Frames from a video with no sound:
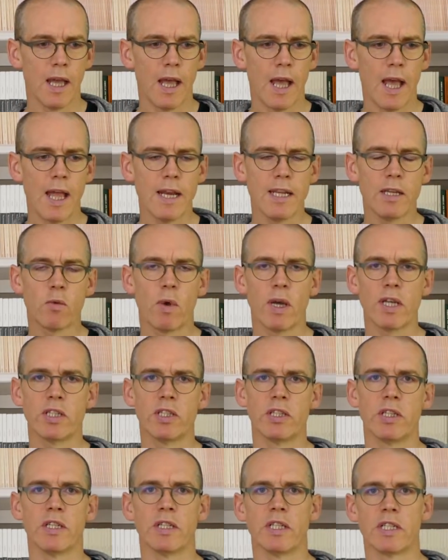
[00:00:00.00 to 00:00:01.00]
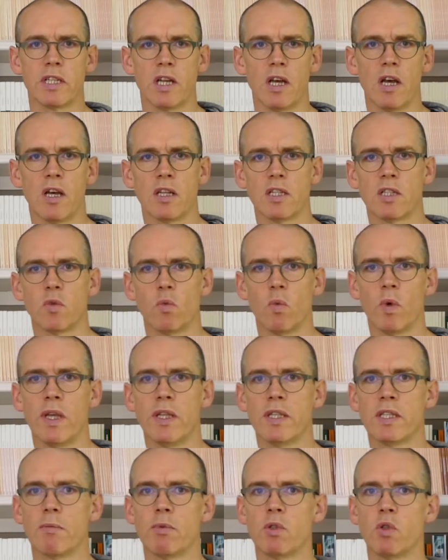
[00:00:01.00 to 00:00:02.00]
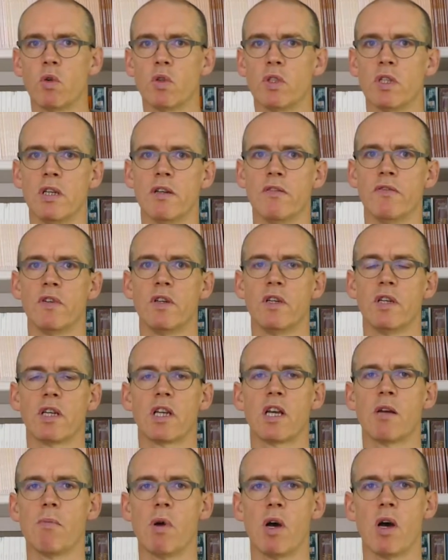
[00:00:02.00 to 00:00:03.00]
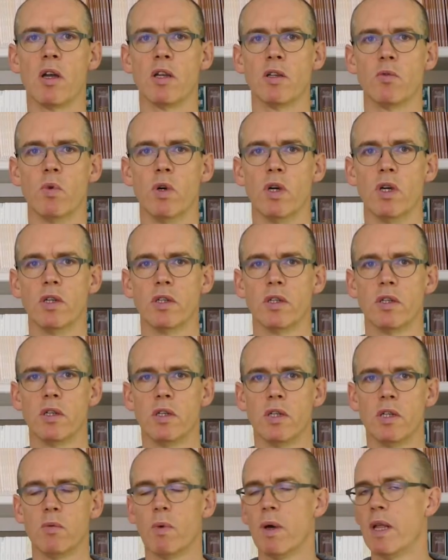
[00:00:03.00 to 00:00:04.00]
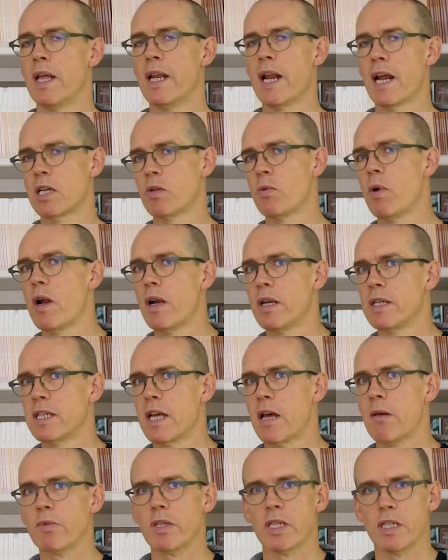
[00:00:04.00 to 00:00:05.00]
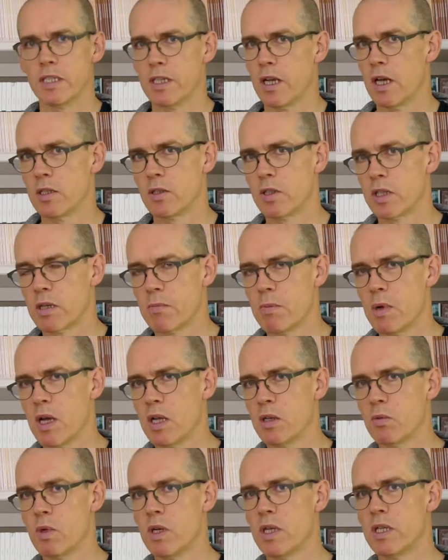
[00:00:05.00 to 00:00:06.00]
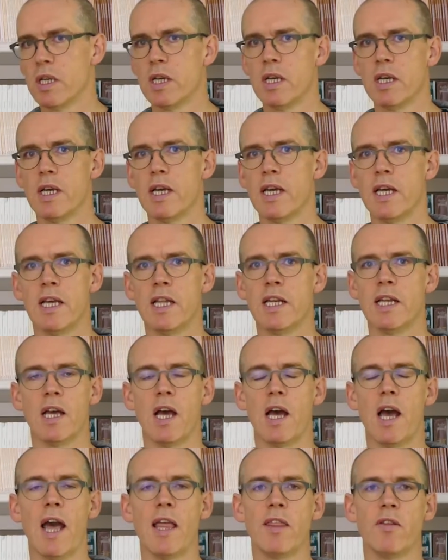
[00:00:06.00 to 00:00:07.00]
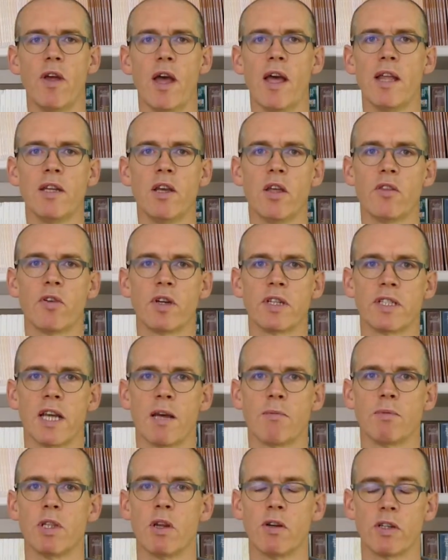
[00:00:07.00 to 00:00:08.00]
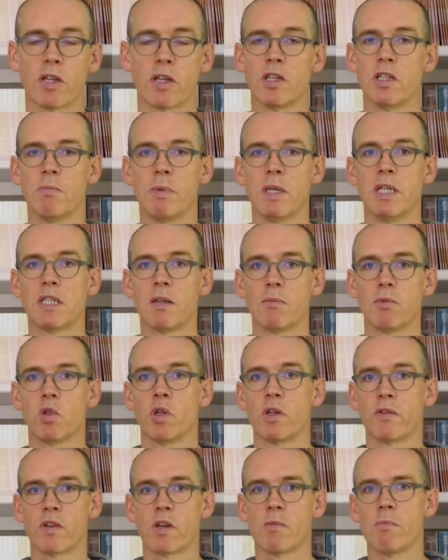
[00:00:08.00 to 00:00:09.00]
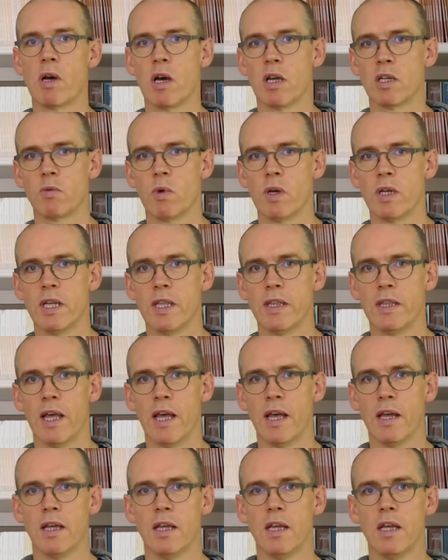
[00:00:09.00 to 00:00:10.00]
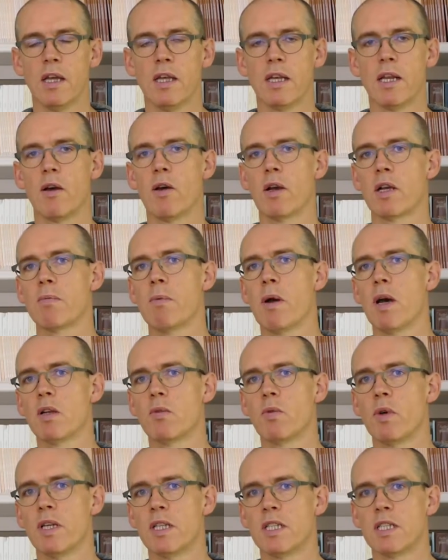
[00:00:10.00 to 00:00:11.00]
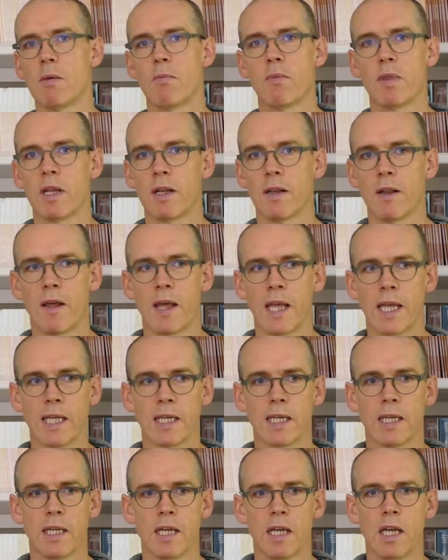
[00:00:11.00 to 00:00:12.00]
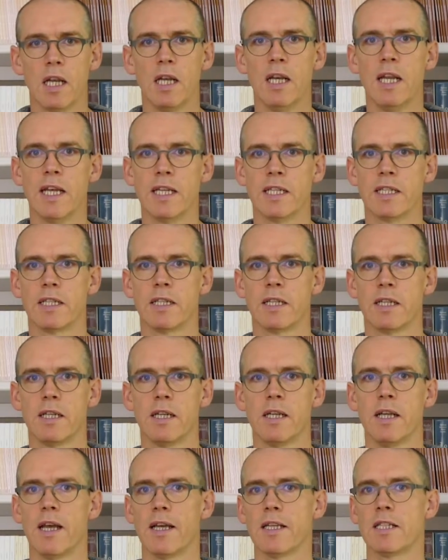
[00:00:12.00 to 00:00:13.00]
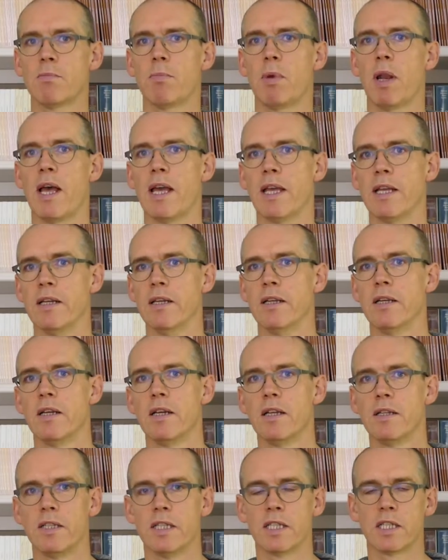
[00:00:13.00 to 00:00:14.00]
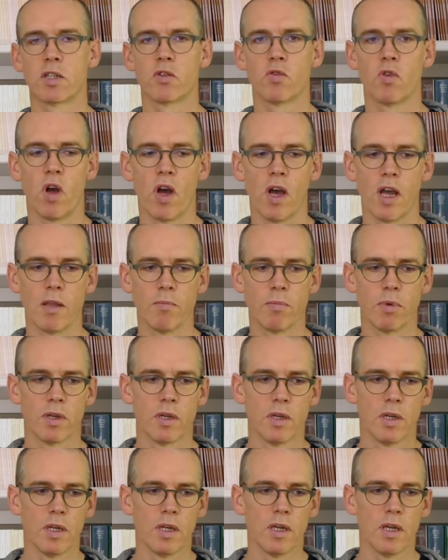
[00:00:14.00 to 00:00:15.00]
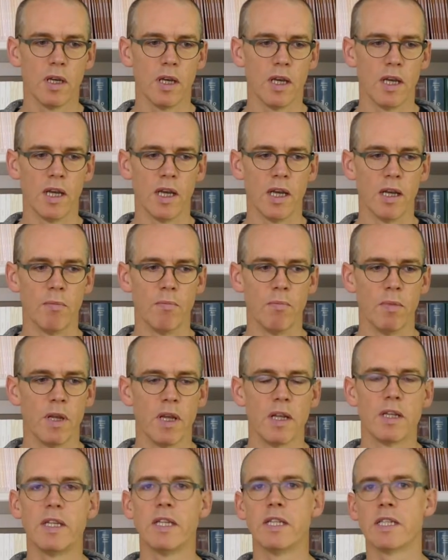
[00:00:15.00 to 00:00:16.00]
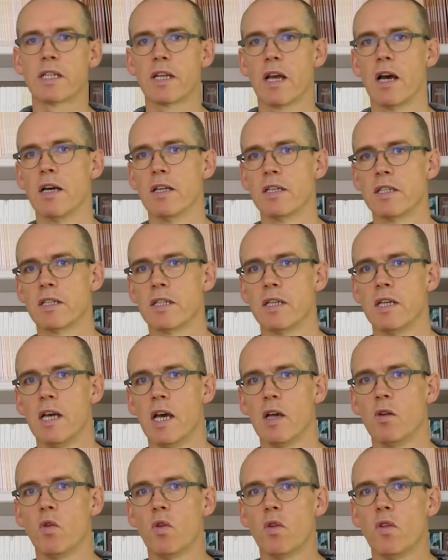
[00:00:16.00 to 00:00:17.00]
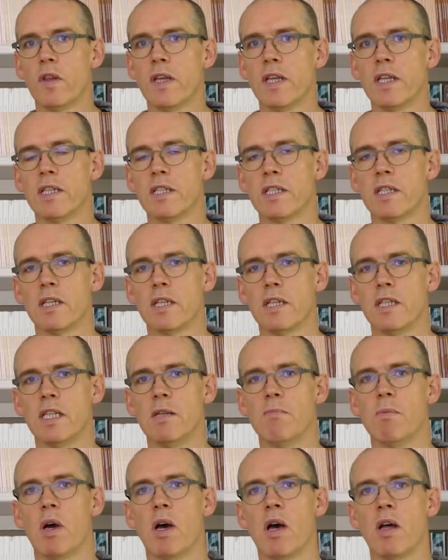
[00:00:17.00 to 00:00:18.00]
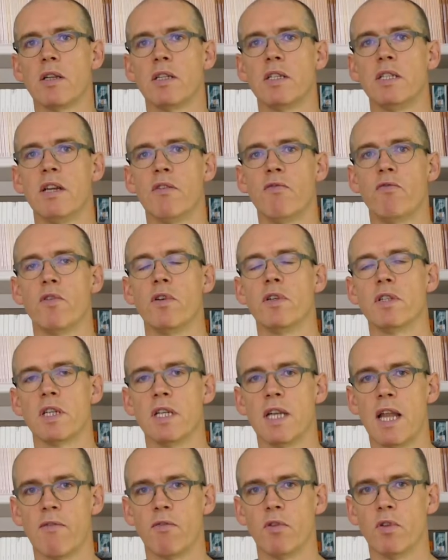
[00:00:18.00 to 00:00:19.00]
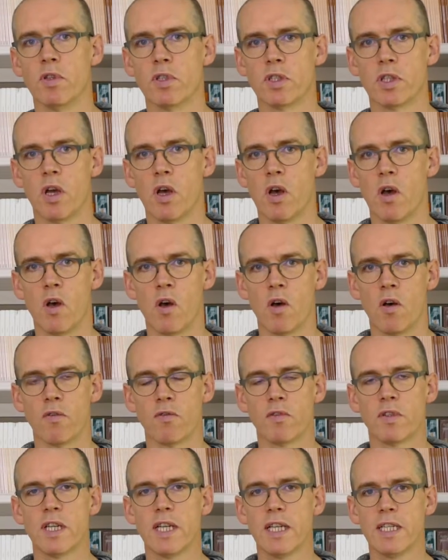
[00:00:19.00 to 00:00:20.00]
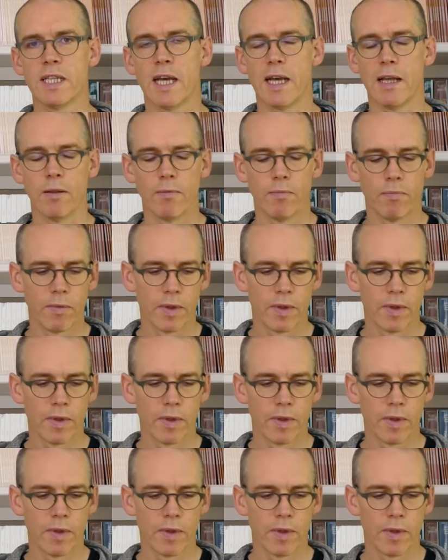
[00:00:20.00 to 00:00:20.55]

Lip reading: Any question starts with some sort of command word. Well, in actuarial exams, it starts with a command word. In any other exams, there is to be some sort of command word in there. Now, a command word is something like list, explain, describe, discuss, and all these demand different levels of detail.